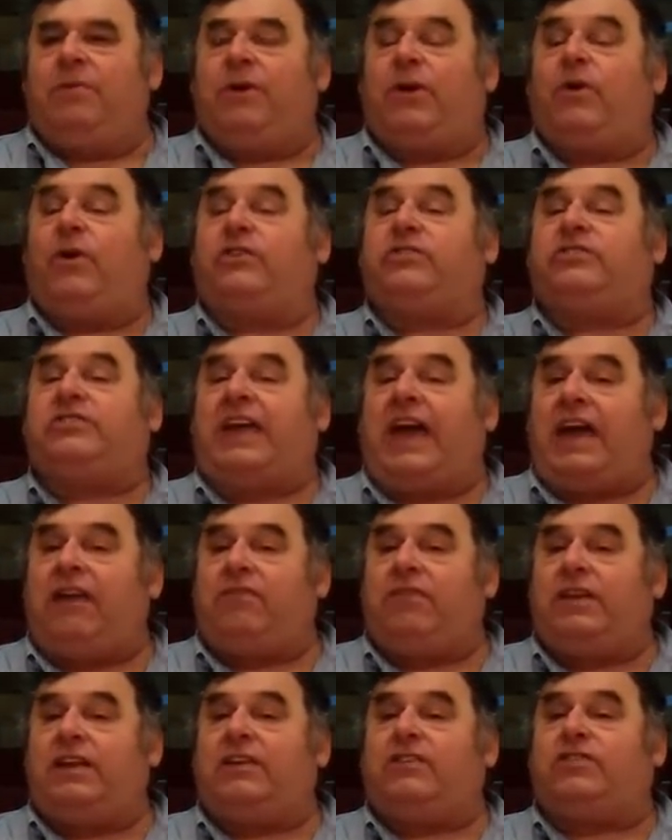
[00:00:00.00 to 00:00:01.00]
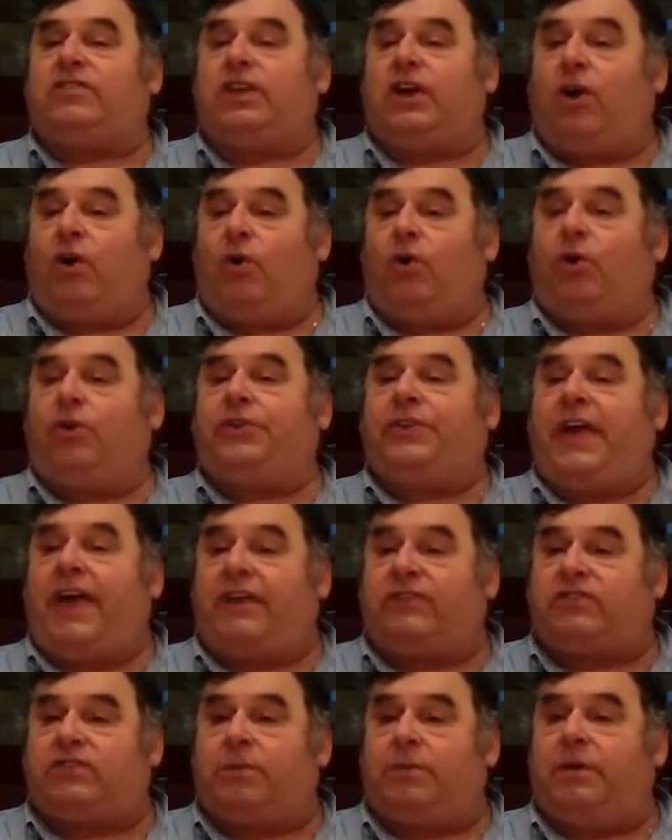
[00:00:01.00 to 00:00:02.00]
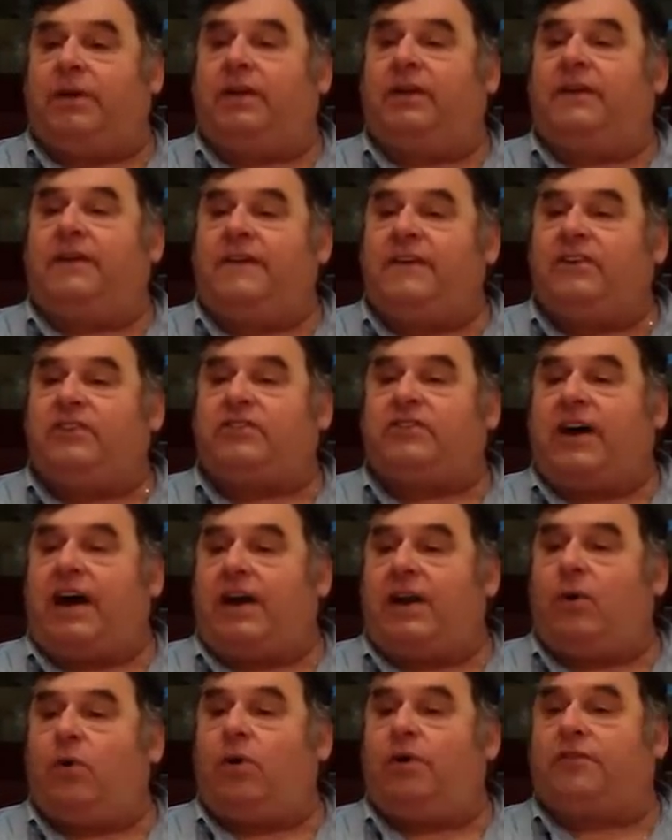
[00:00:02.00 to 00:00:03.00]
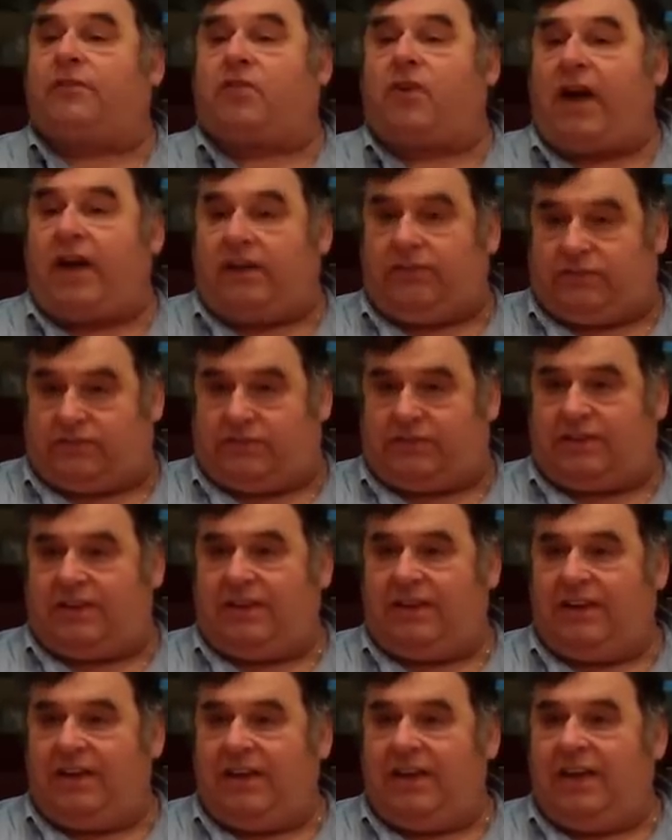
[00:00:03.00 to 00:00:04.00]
because David is the Old Testament shadow of Christ.